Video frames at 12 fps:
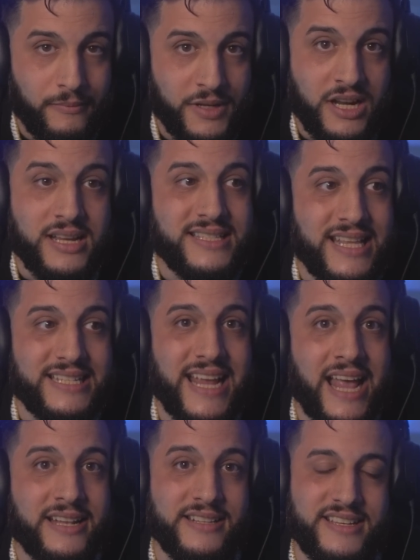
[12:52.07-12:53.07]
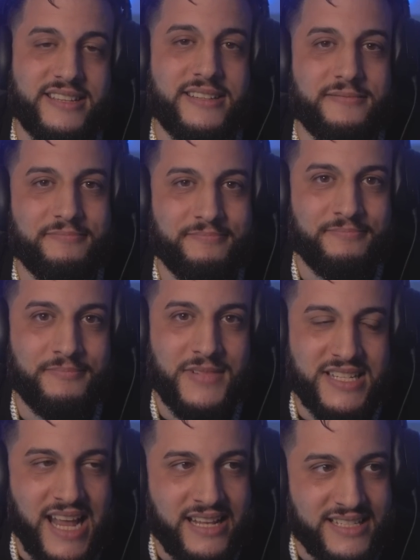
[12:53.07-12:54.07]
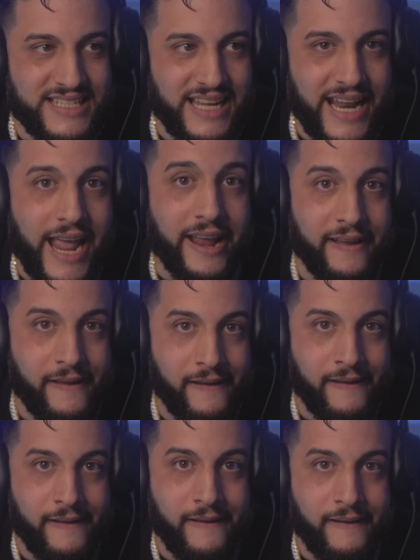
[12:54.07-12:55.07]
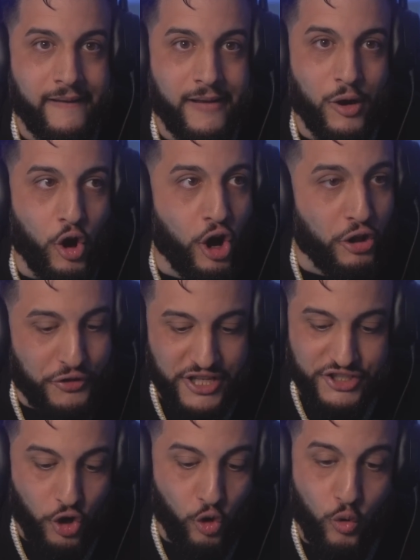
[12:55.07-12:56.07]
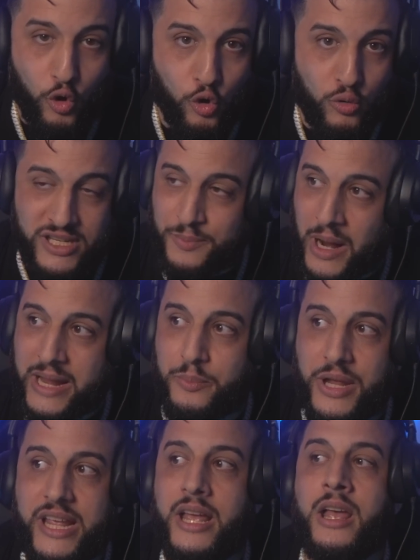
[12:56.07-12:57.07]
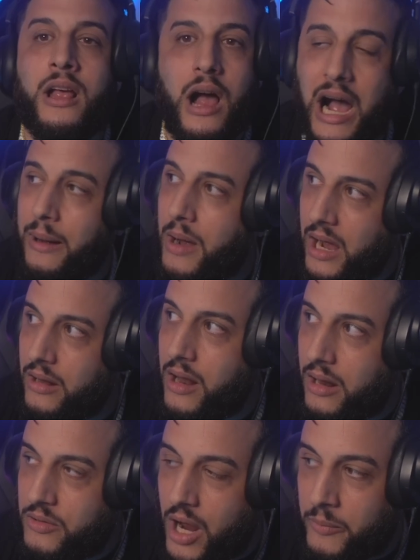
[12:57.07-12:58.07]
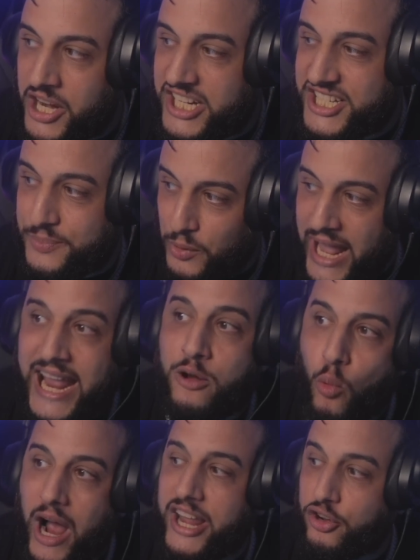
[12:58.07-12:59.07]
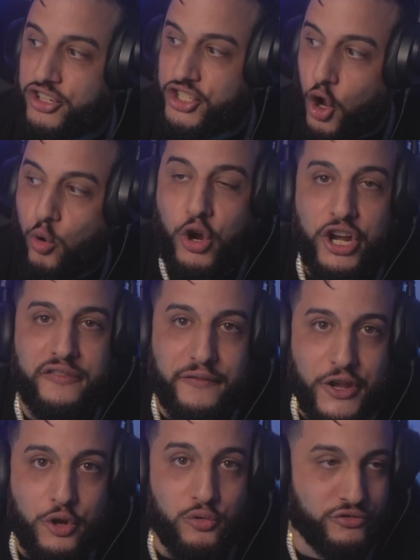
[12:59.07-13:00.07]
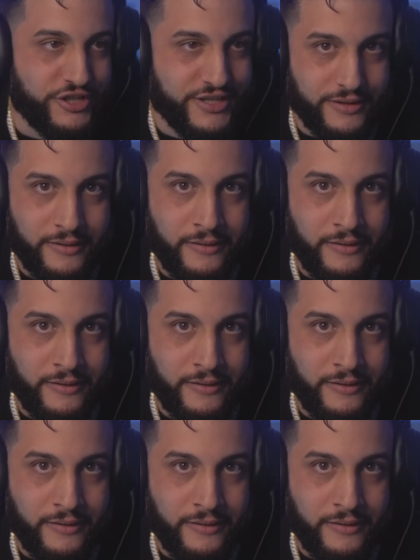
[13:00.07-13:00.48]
Because this ends. This ends today. All this, who is Mike P? I'm going to explain why you're so confused.